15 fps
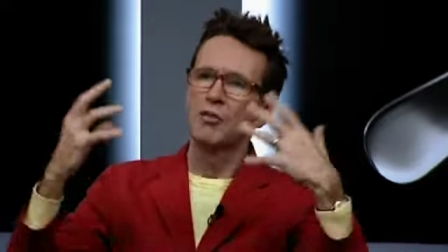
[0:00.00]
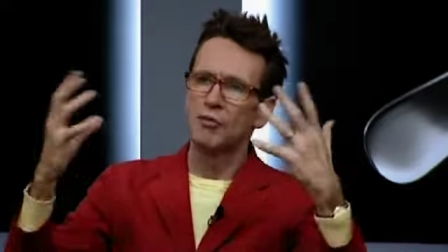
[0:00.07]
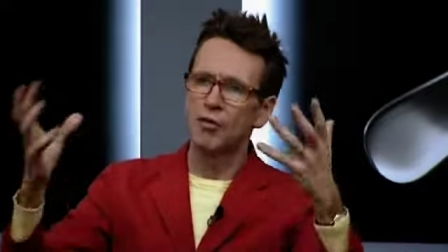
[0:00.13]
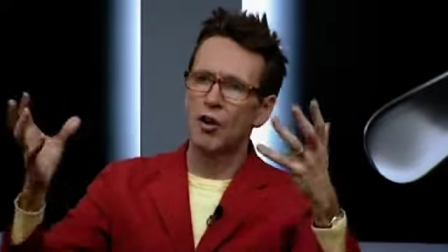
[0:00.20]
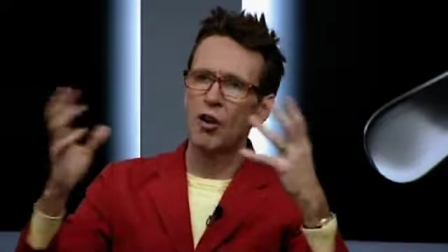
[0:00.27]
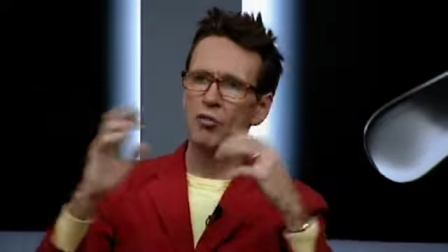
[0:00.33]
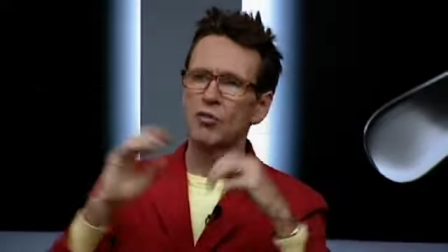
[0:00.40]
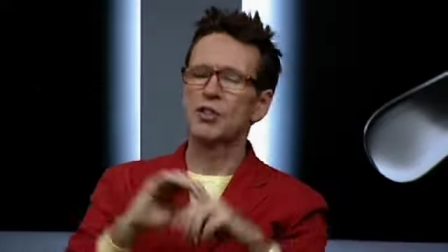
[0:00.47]

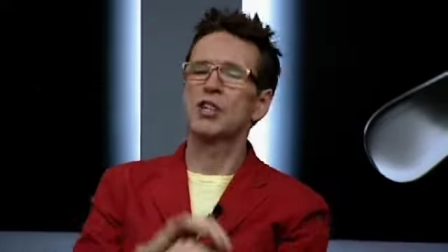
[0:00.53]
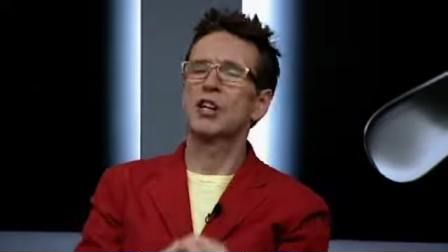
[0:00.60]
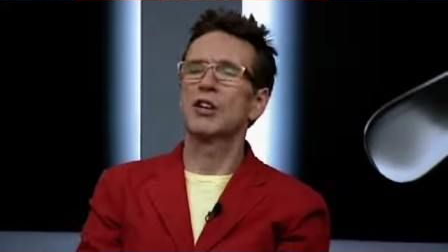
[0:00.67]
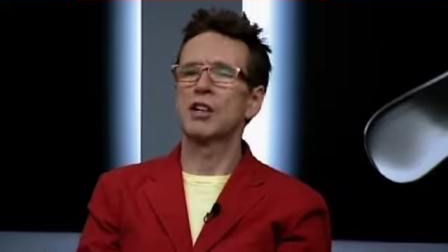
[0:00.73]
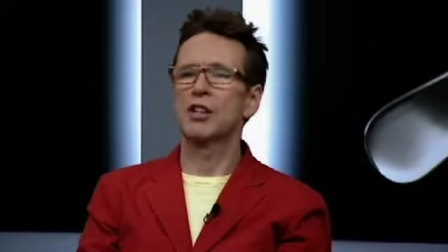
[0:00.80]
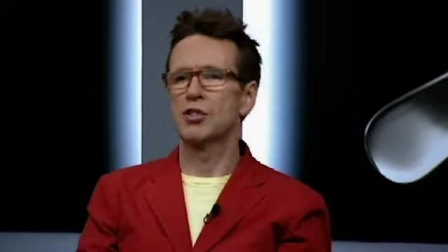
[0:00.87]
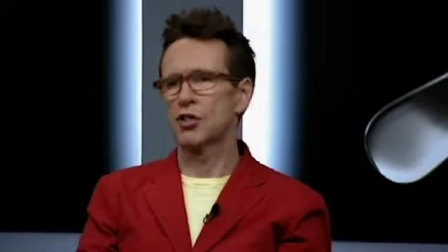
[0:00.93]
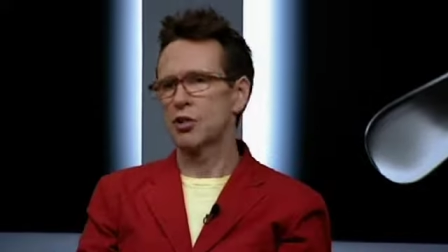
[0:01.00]
for
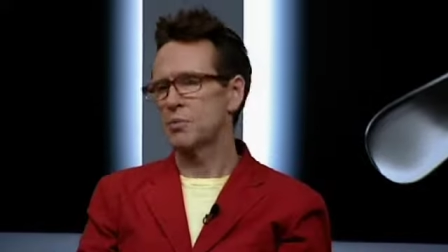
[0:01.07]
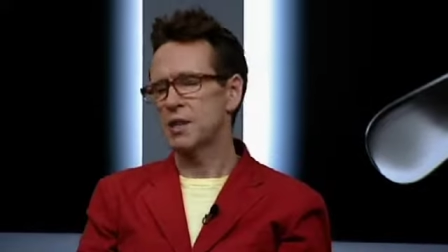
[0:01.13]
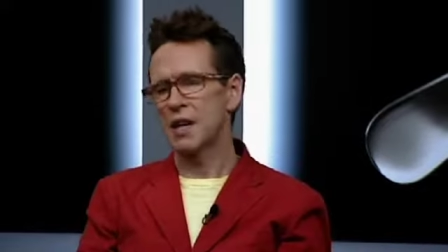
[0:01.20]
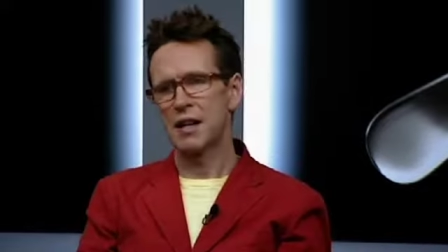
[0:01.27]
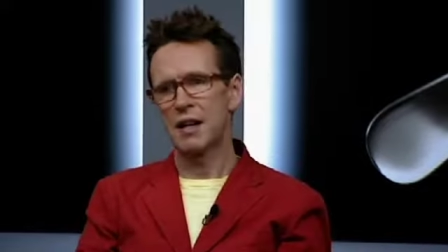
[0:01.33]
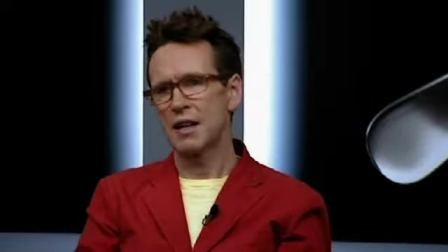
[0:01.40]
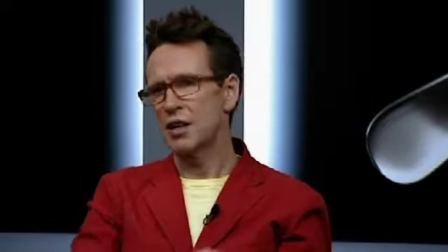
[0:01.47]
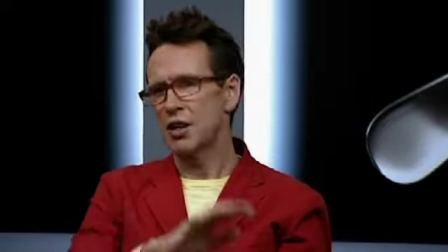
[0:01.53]
returning troops,
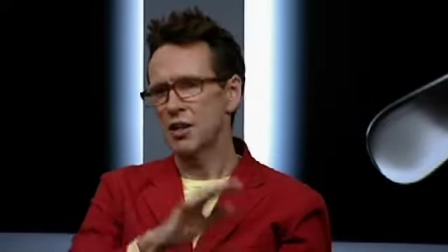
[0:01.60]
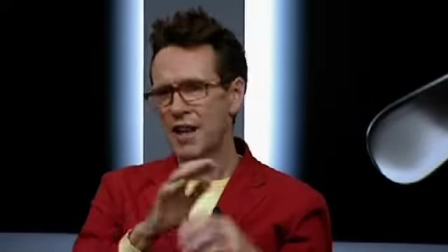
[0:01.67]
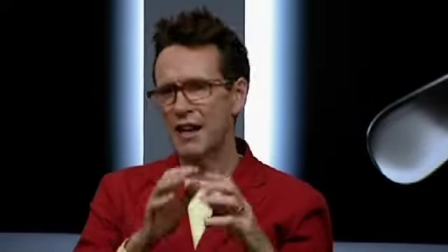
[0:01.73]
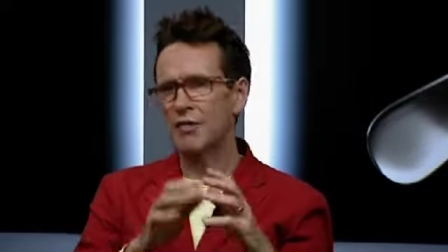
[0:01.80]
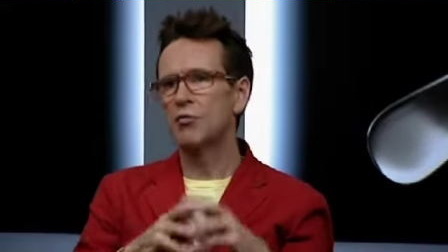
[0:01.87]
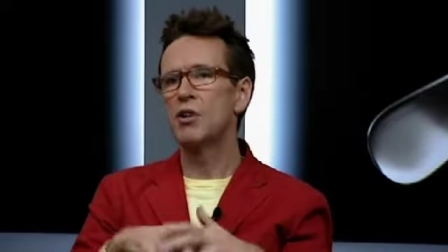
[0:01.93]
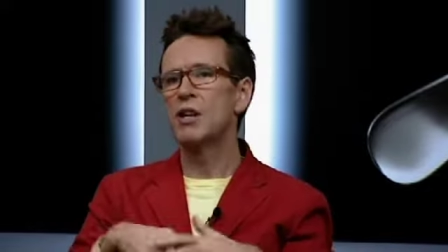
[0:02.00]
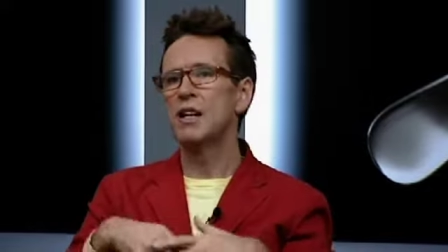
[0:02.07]
and you know
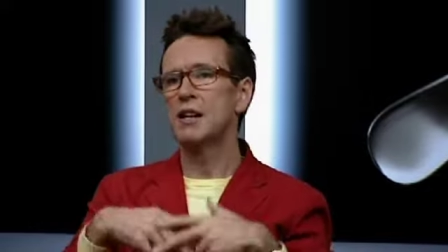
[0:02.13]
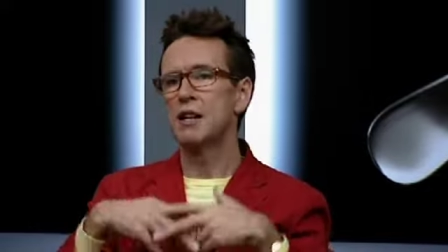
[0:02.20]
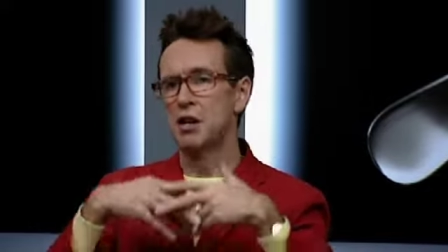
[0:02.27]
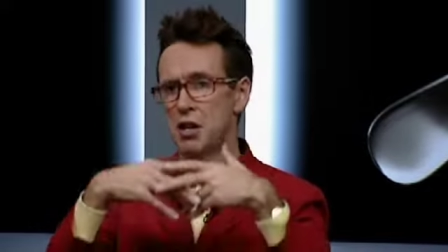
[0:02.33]
that really